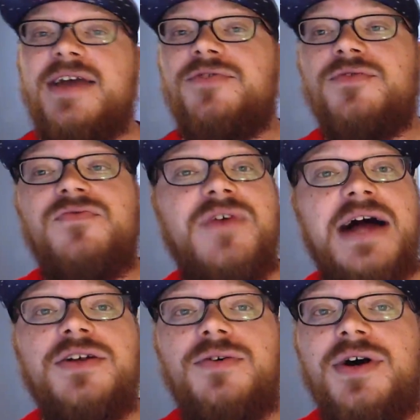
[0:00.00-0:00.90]
If you
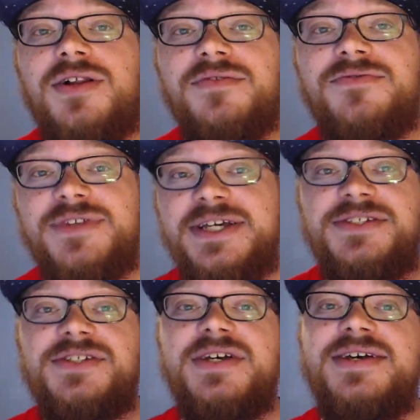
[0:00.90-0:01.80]
follow all of
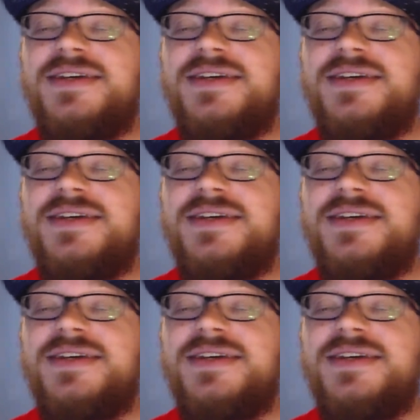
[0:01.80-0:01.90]
these,